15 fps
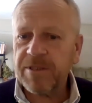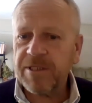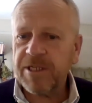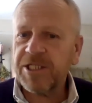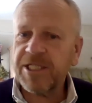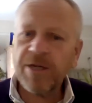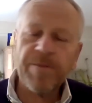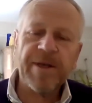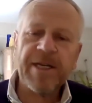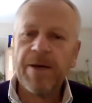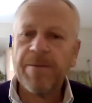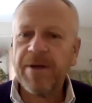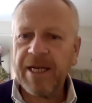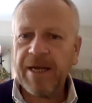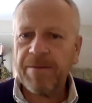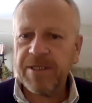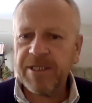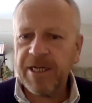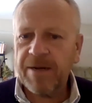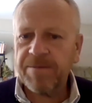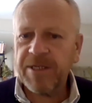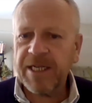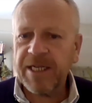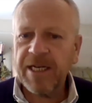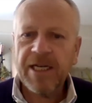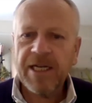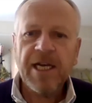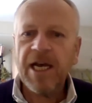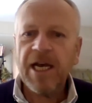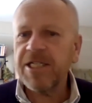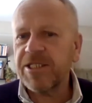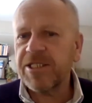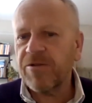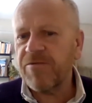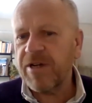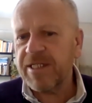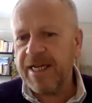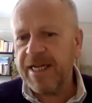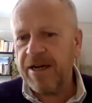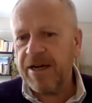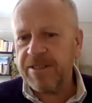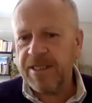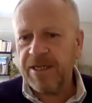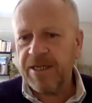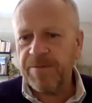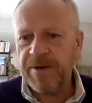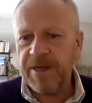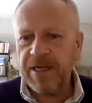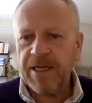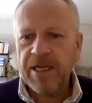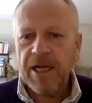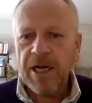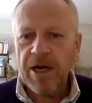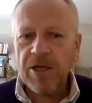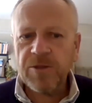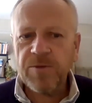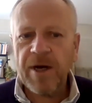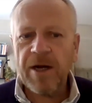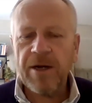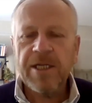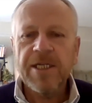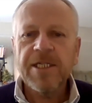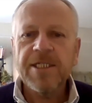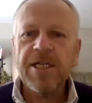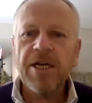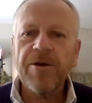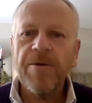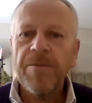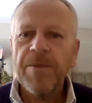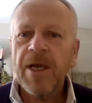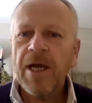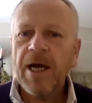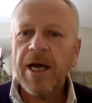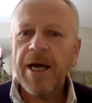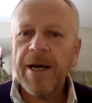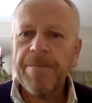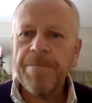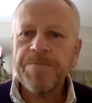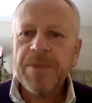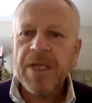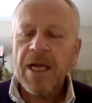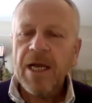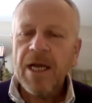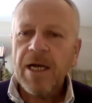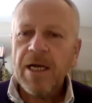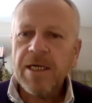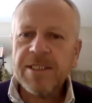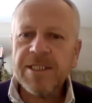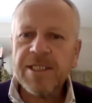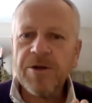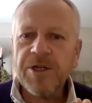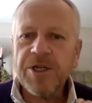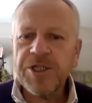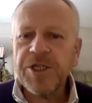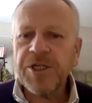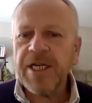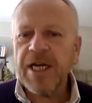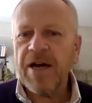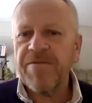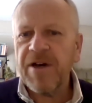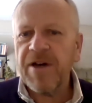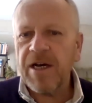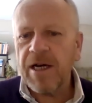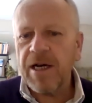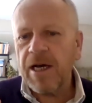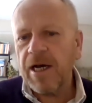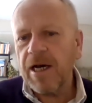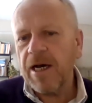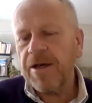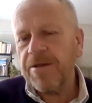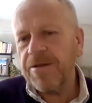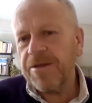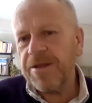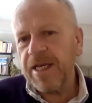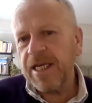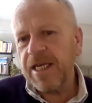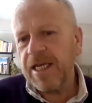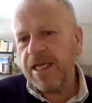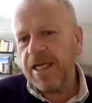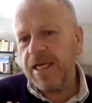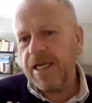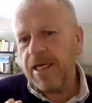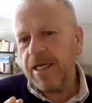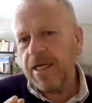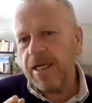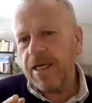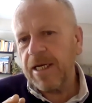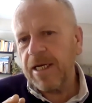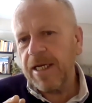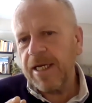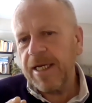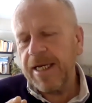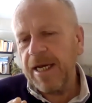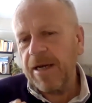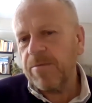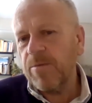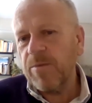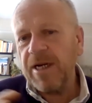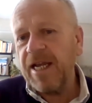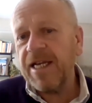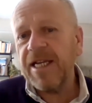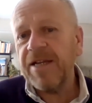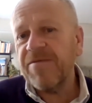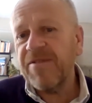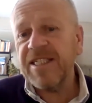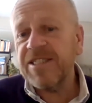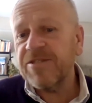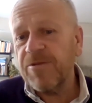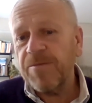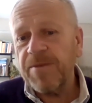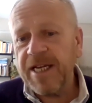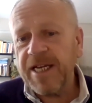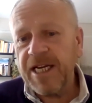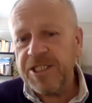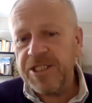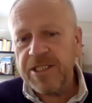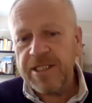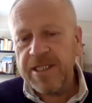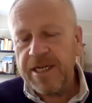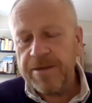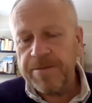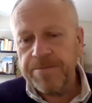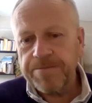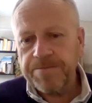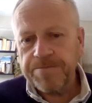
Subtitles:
So she'll be coming a couple of times a year and she'll rent it out a little bit as well. So so could you cover any visa implications there?